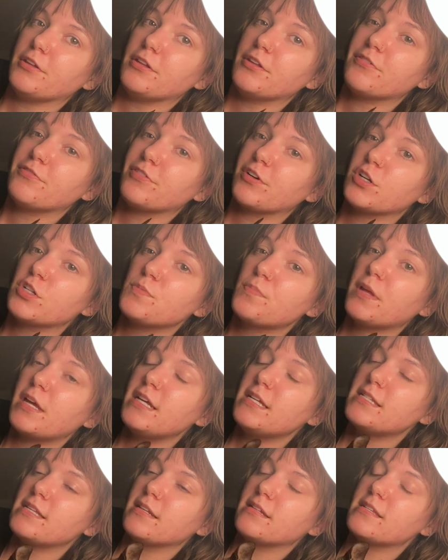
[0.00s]
in the first
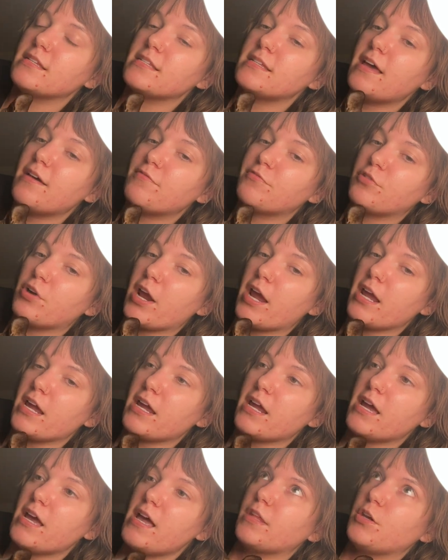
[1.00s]
place, and
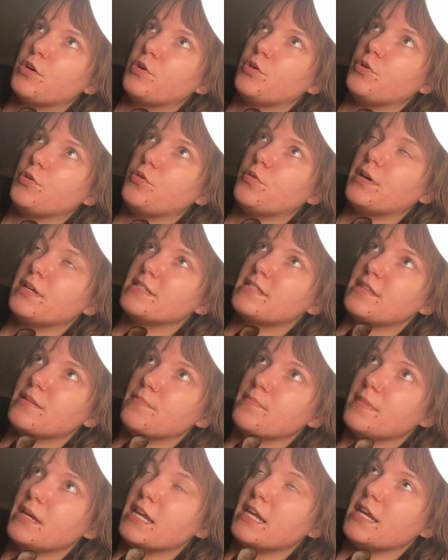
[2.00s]
Sevre, who is the
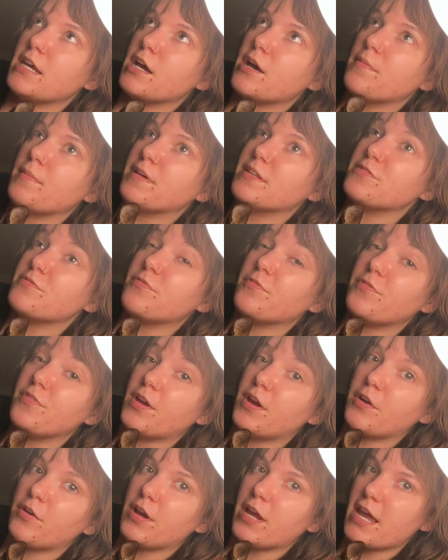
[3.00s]
medium, is
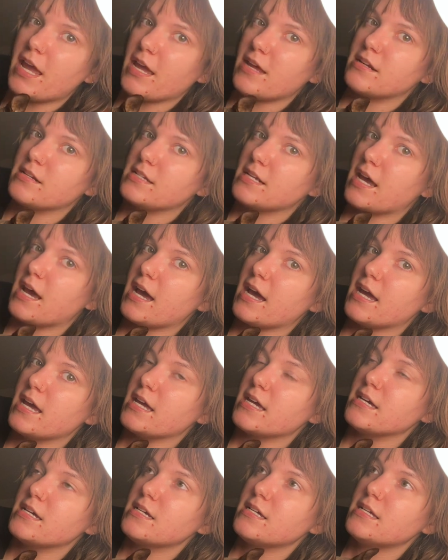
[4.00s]
very
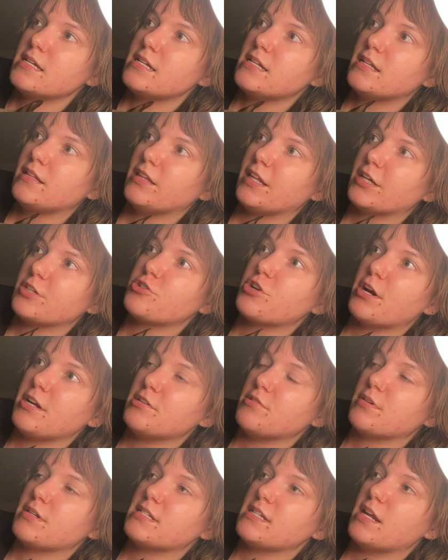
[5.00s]
anti like trying
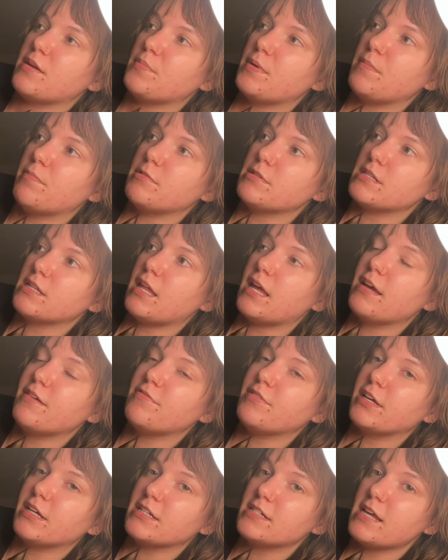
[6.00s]
to extend people's life.
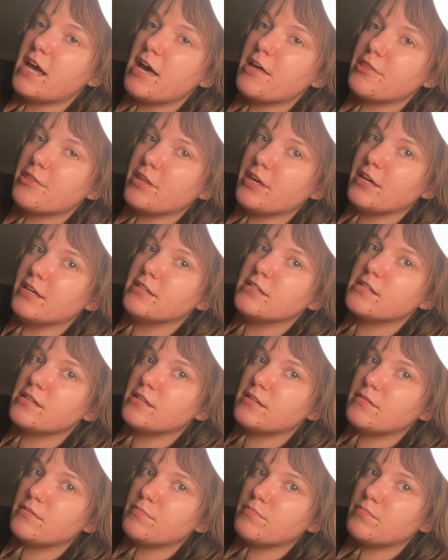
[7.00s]
Like death is
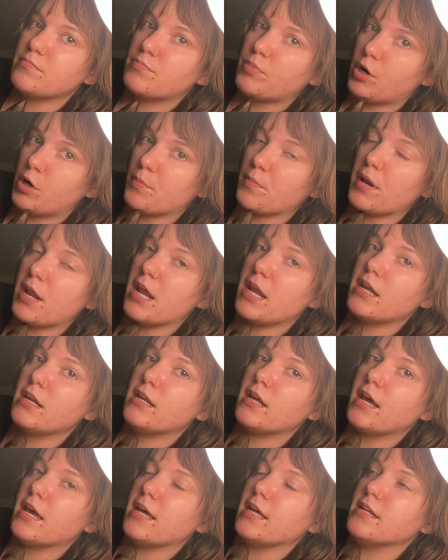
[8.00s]
permanent
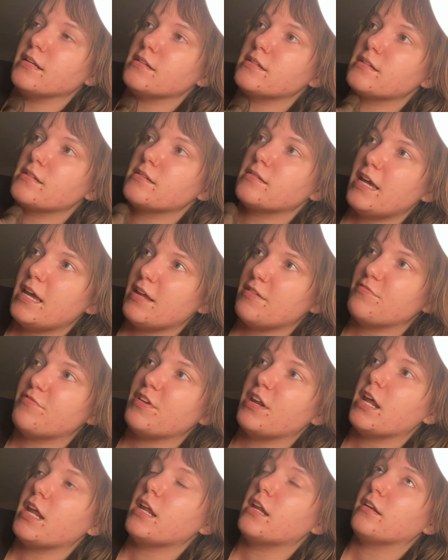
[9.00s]
and
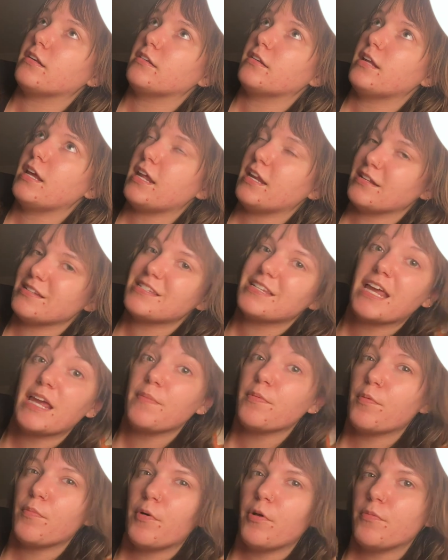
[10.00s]
infinite and
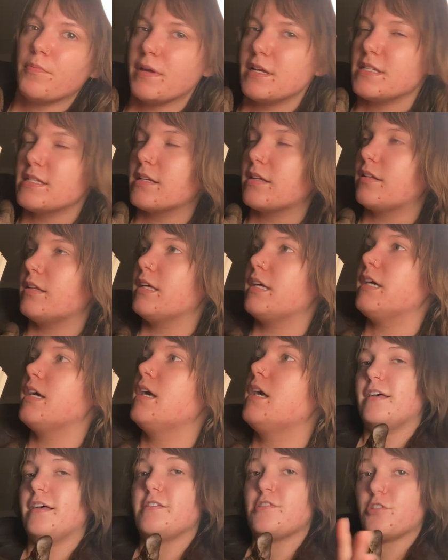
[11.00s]
inescapable, basically.
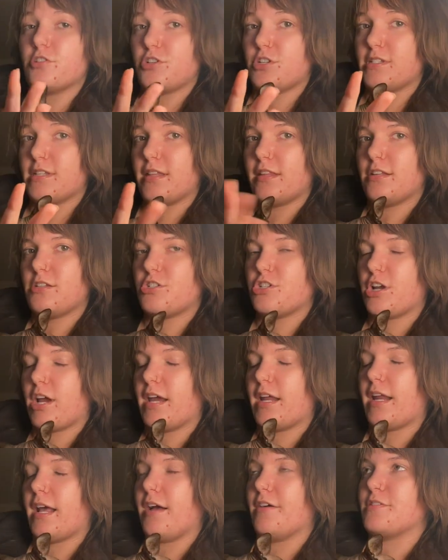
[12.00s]
So she's in this
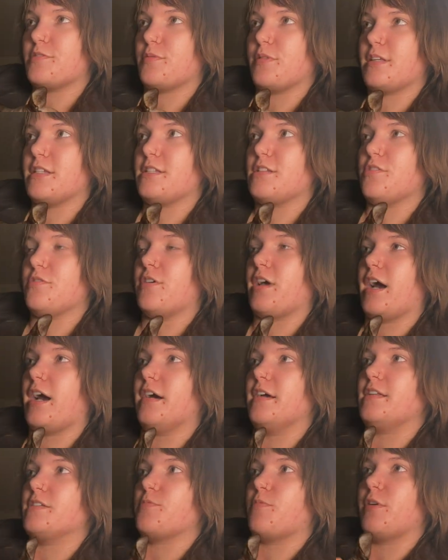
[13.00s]
giant house with these two
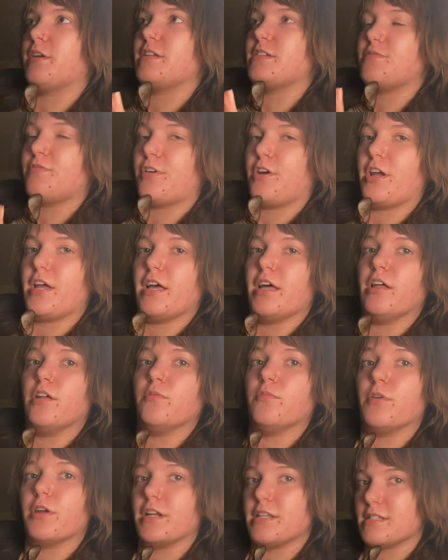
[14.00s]
guys. One is very ill
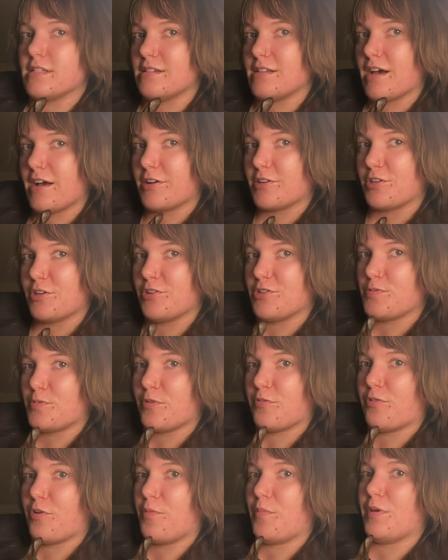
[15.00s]
and one is a doctor who's
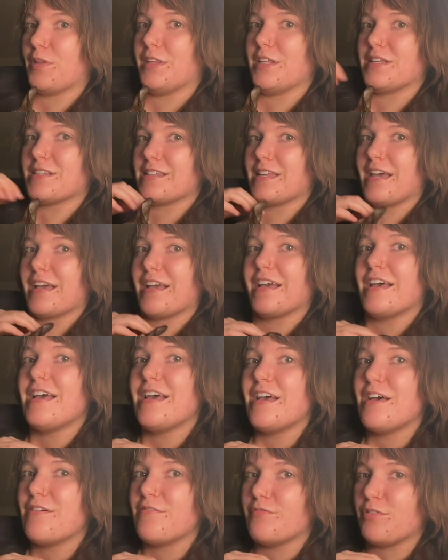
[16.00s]
performing these like
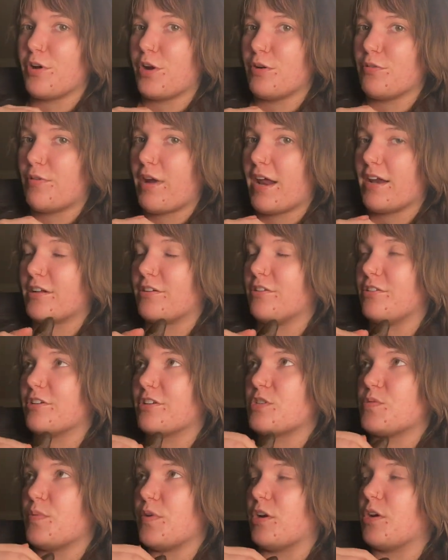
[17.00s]
very radical
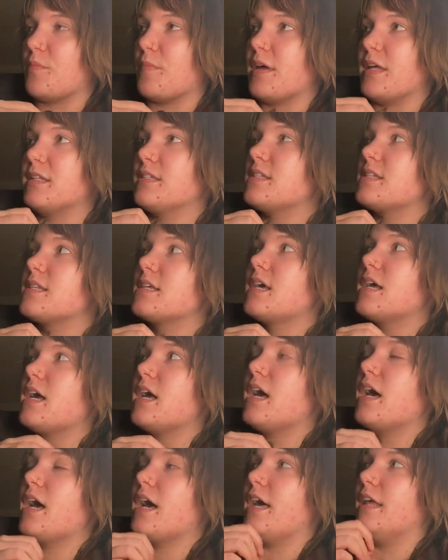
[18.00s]
experiments.
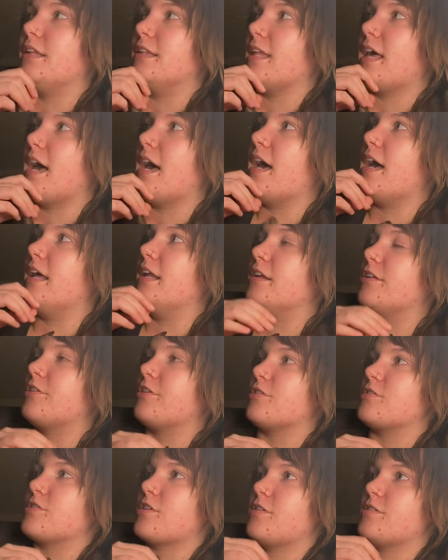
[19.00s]
And then
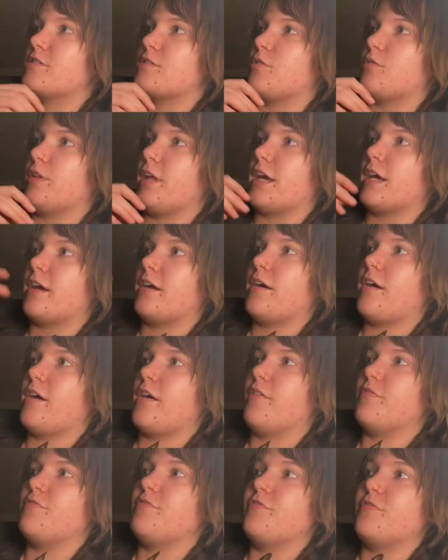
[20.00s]
there's also like
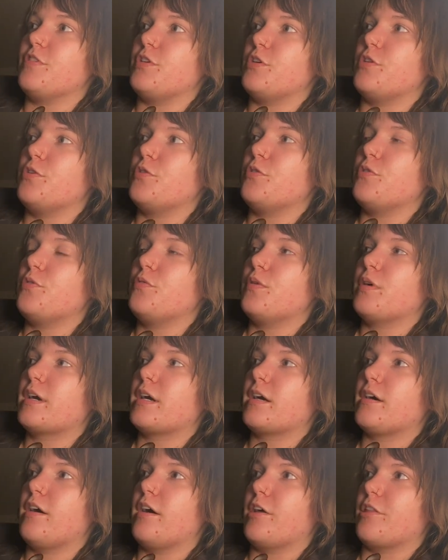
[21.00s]
a few
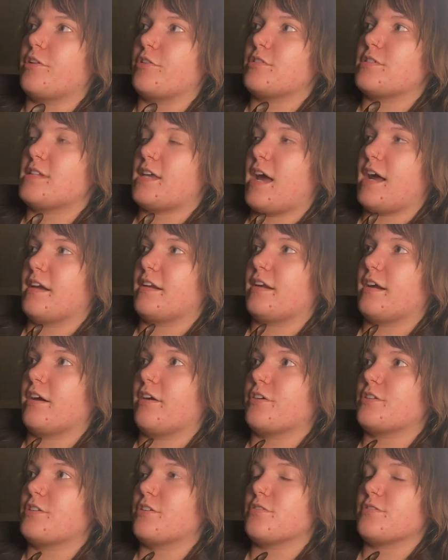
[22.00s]
other side
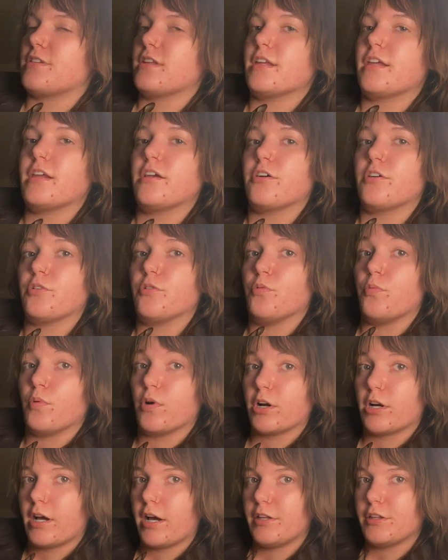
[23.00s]
characters in here who
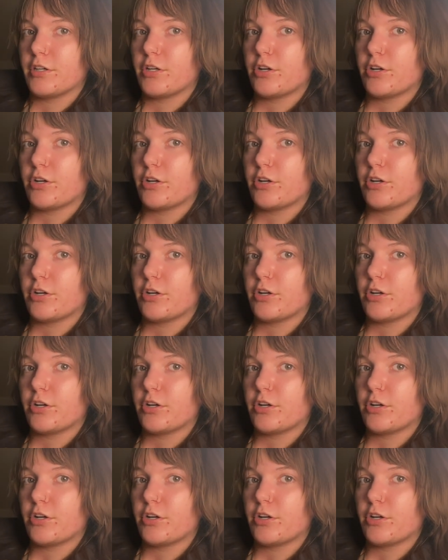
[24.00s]
work on the